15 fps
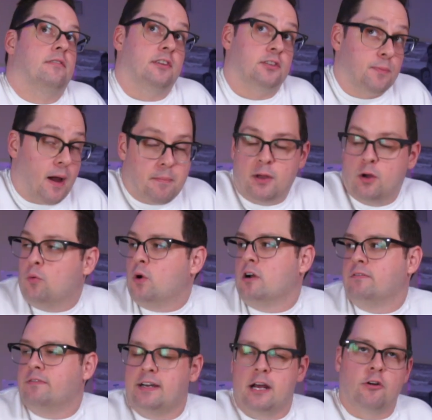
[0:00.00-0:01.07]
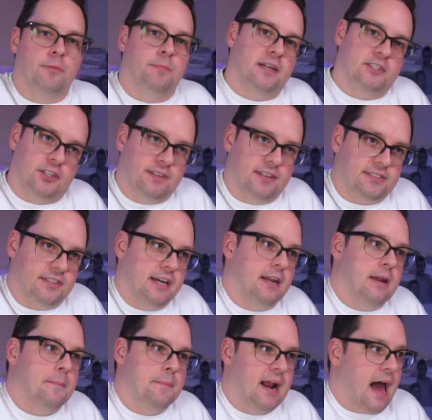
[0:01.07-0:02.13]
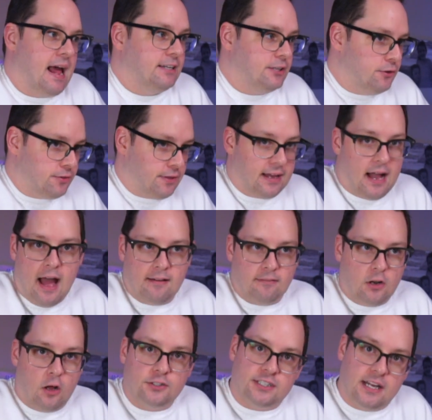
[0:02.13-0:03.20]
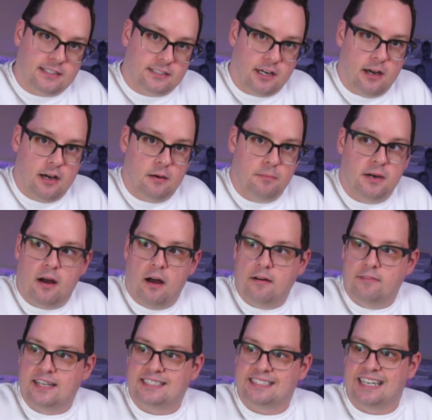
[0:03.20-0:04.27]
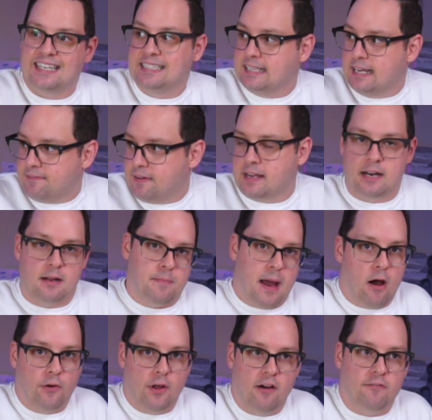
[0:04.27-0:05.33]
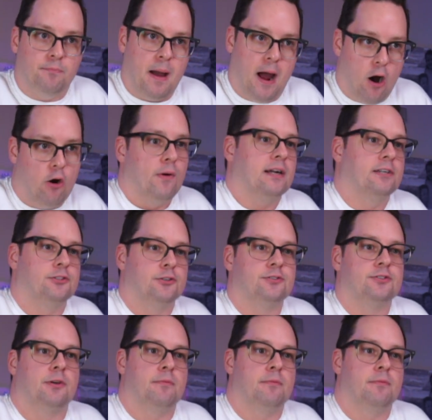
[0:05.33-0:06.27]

This might be a weird video to mention this in, but I do think I have lost a tub of a significant amount of Power Rangers